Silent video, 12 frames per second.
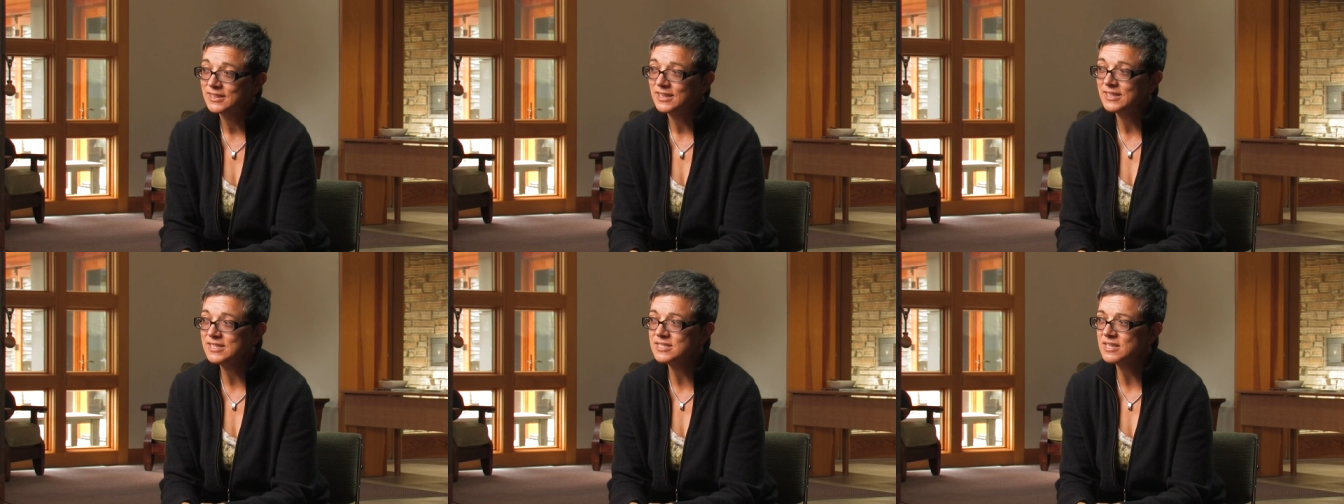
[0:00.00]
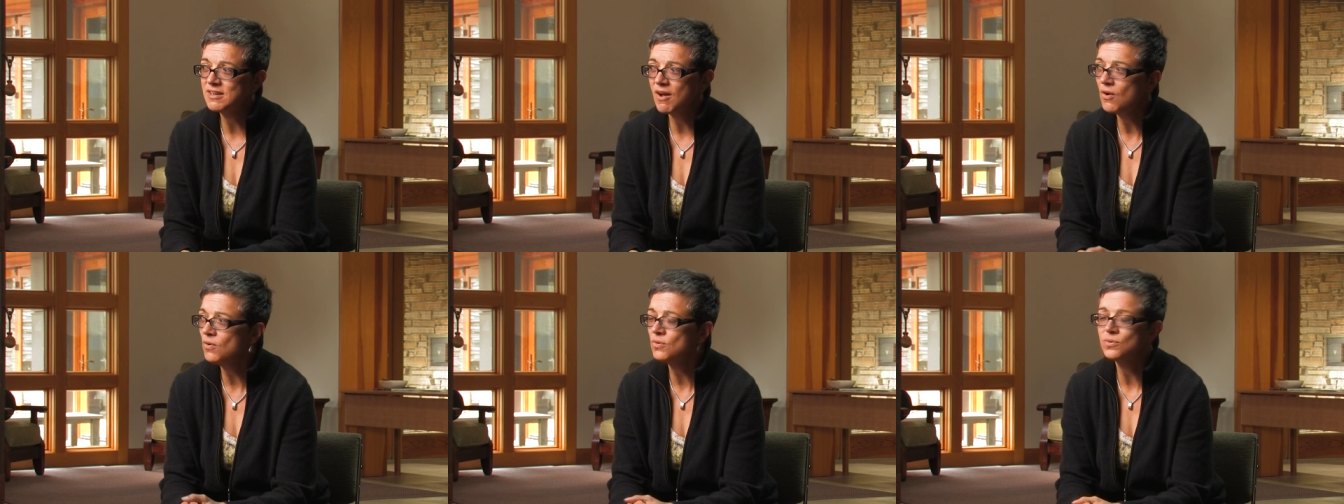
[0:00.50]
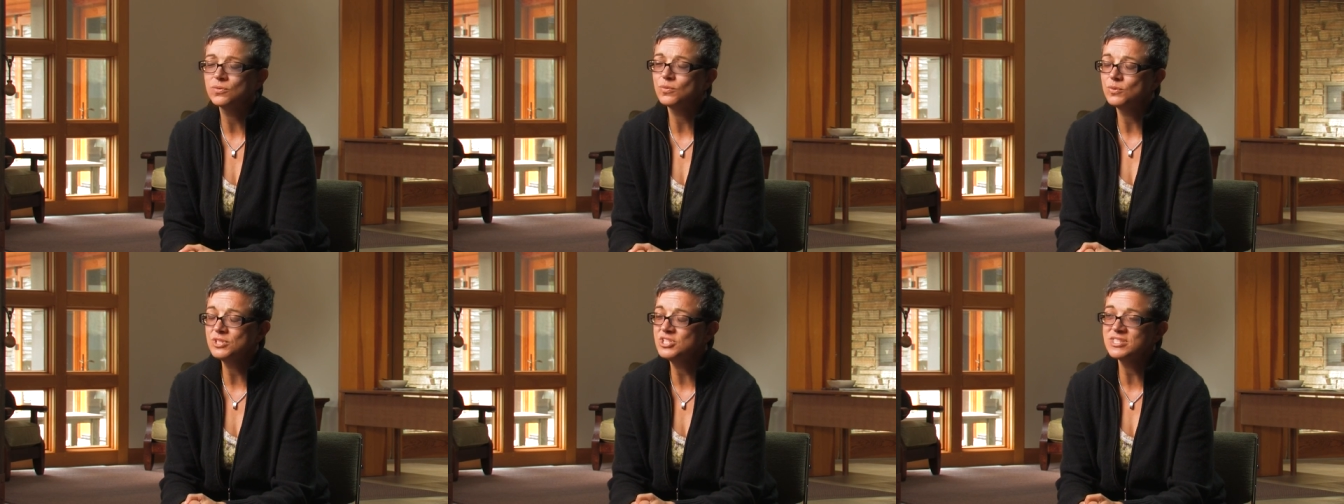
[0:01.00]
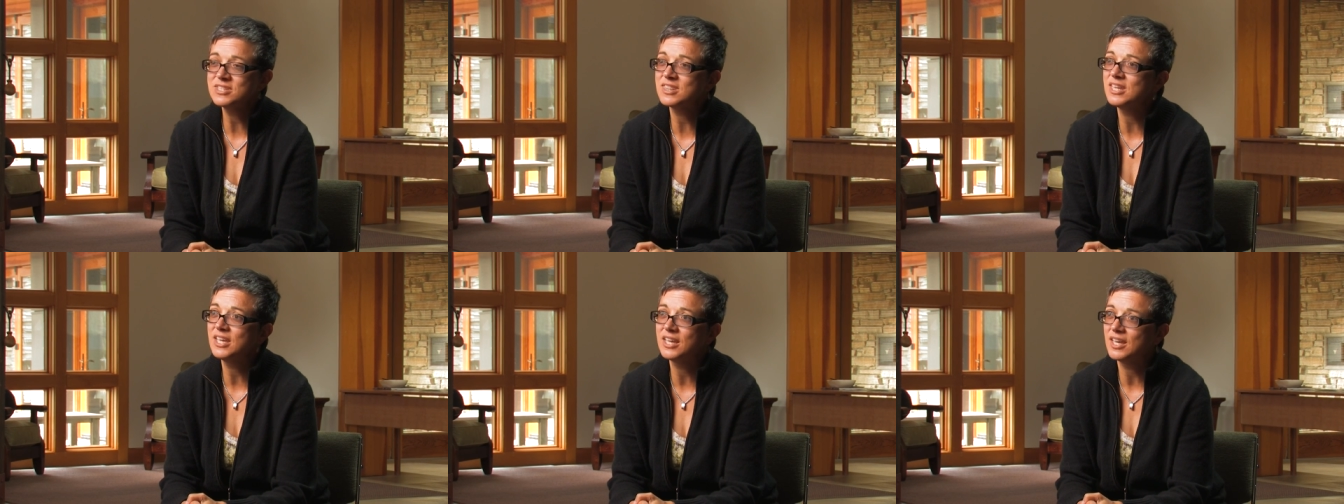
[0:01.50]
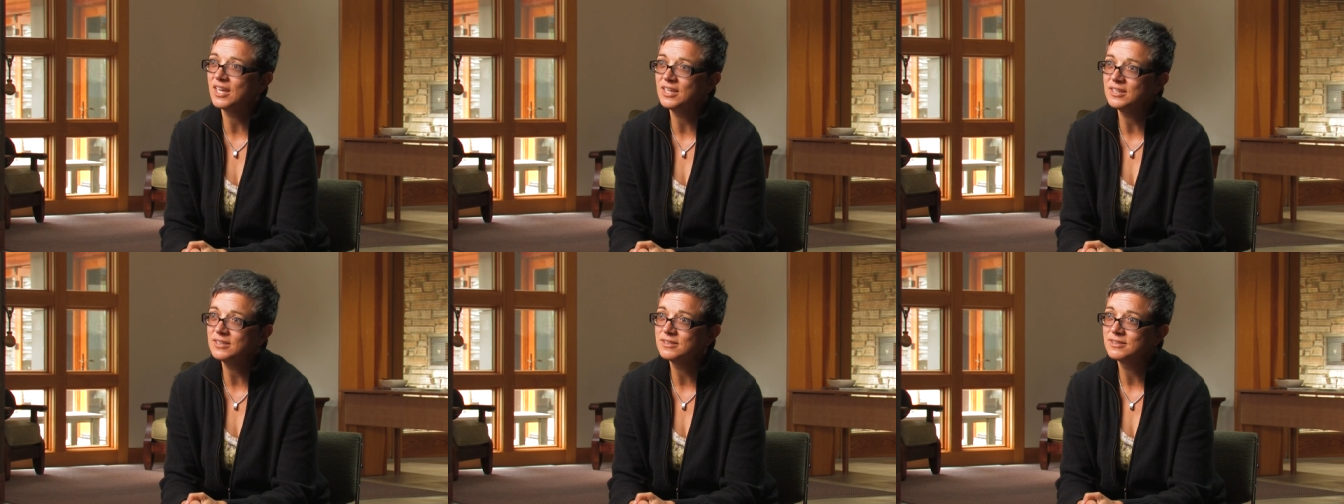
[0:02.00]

And they said, oh, we're just thinking.